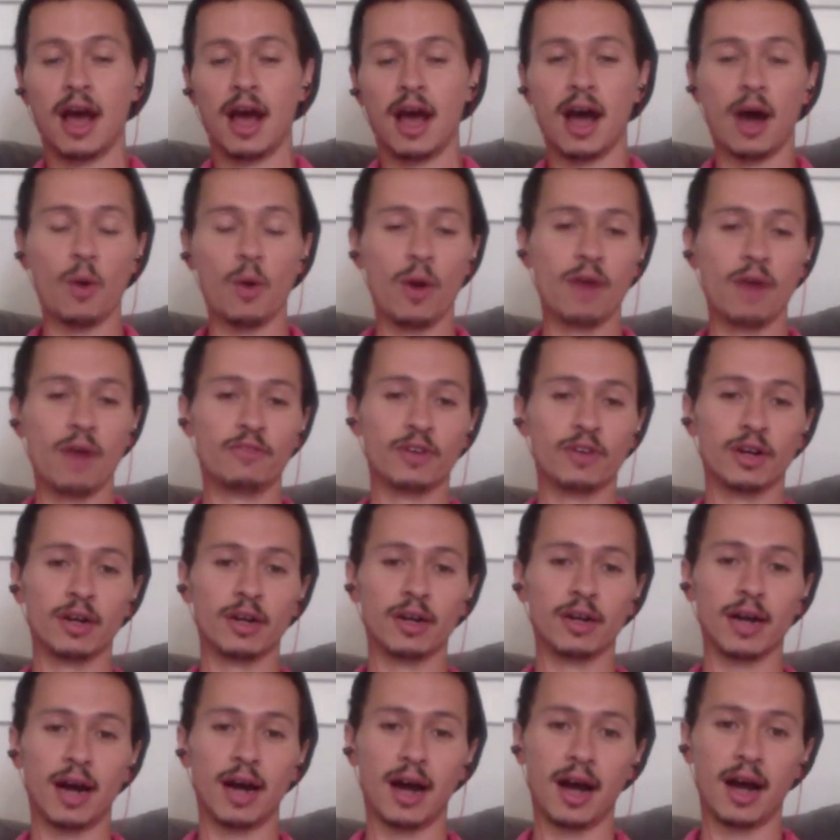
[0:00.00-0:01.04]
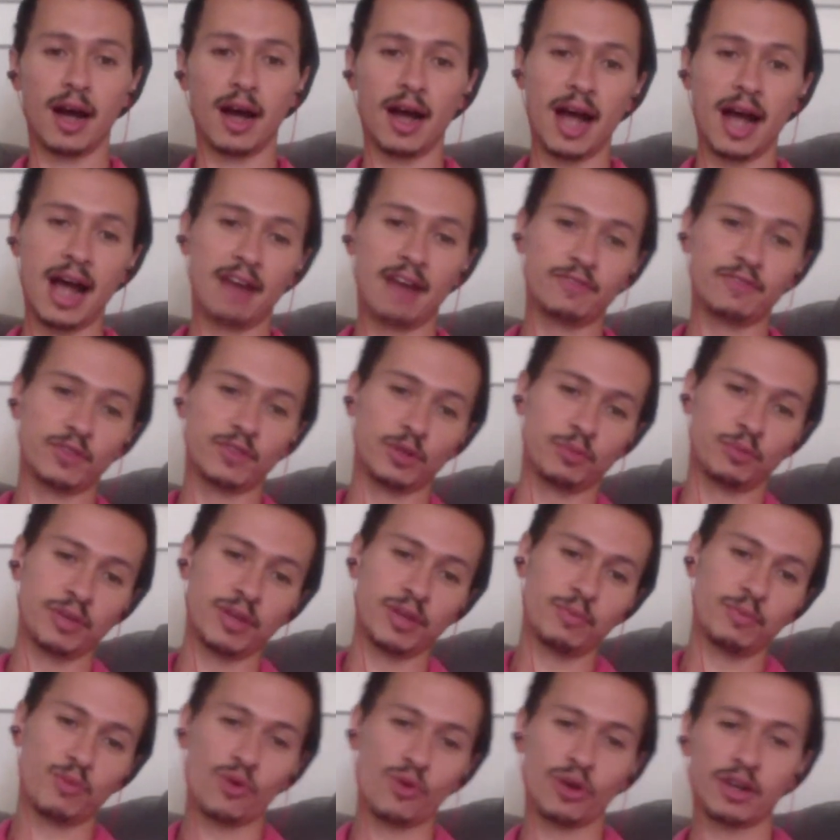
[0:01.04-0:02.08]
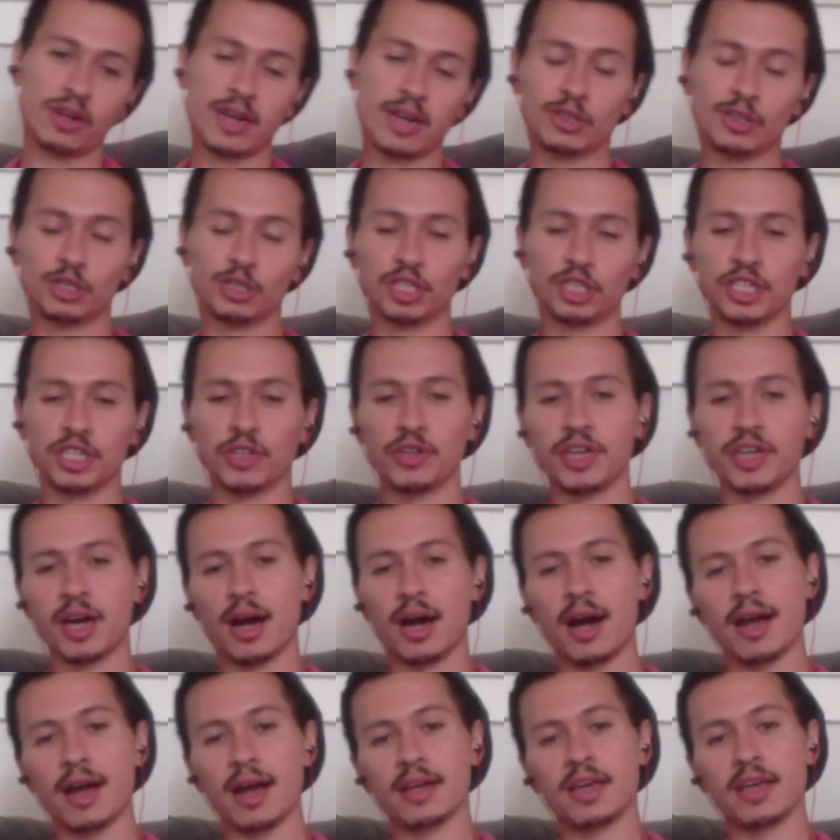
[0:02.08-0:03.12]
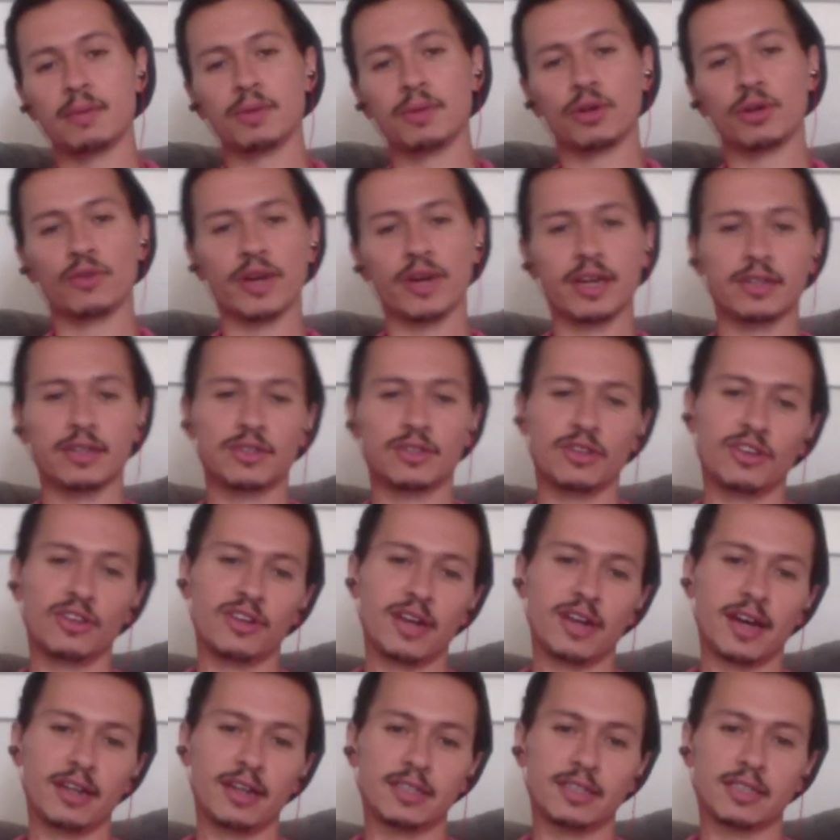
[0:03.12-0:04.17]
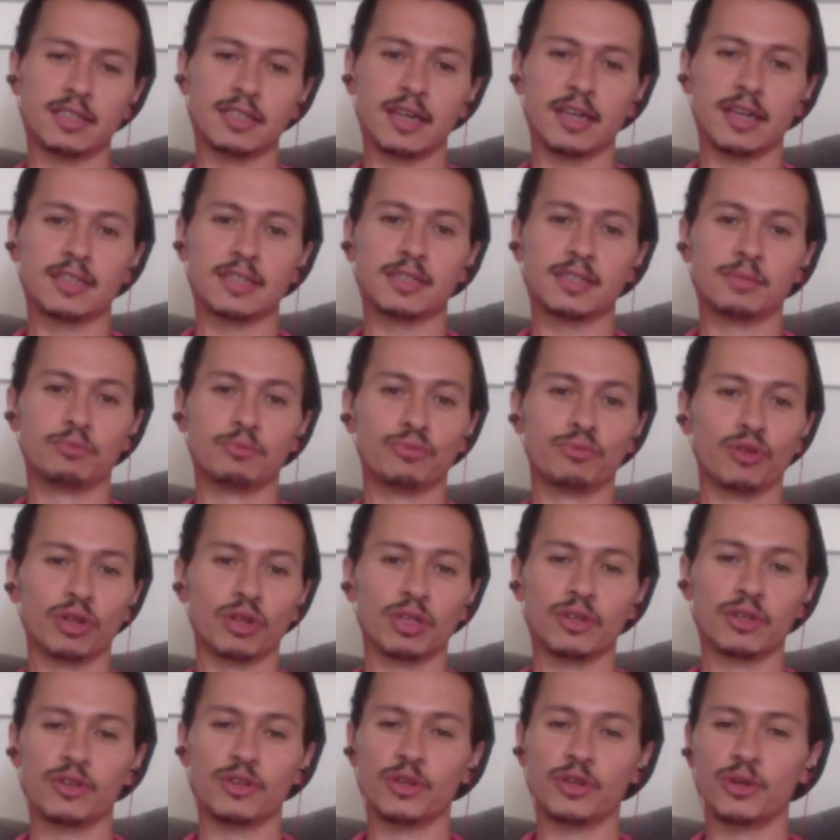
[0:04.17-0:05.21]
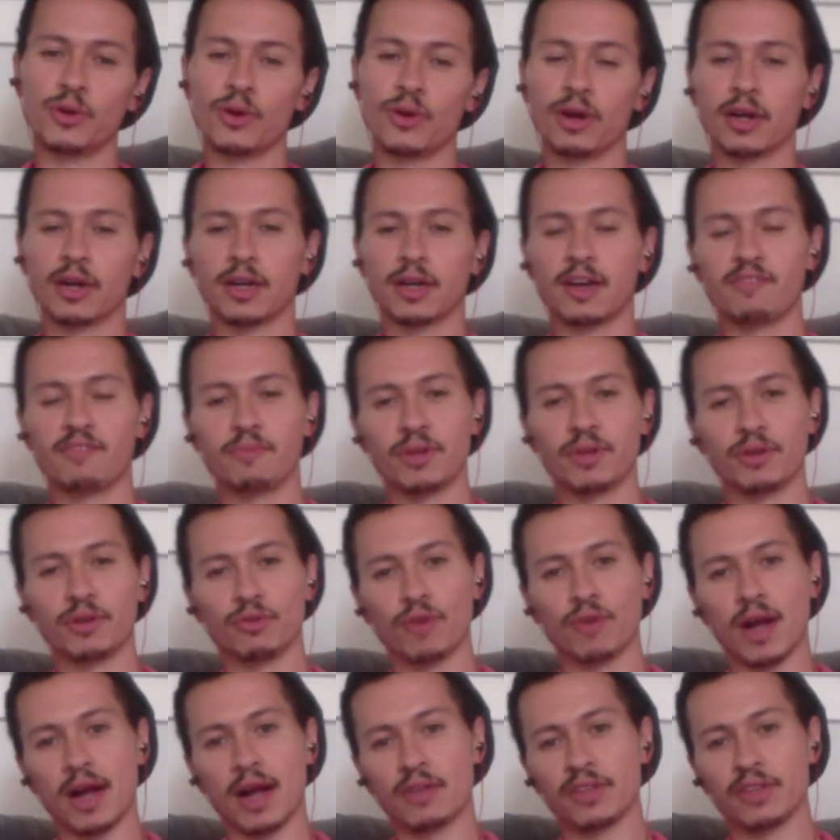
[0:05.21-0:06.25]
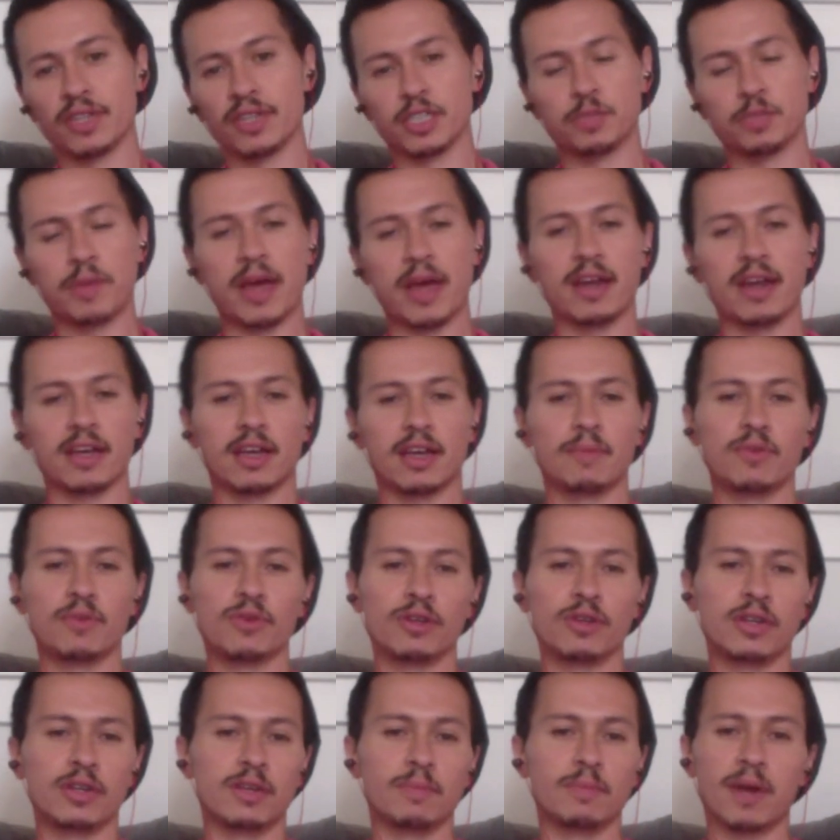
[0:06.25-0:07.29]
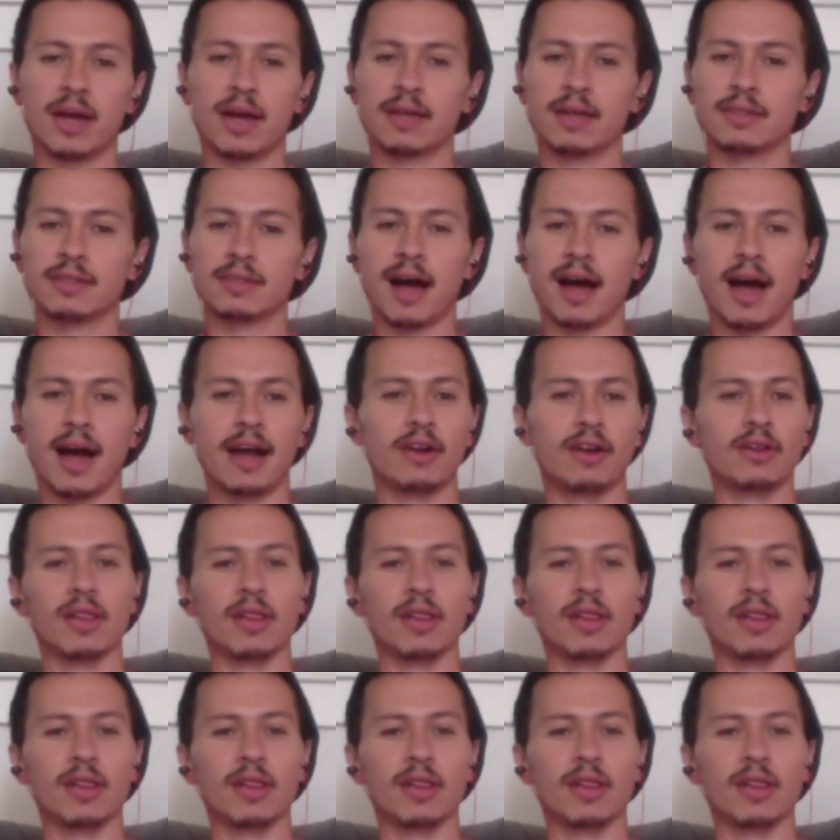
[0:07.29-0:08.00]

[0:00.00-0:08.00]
However, after being born in Algeria, I immigrated to the United States in Brooklyn, New York. I've been around the Hispanic community my entire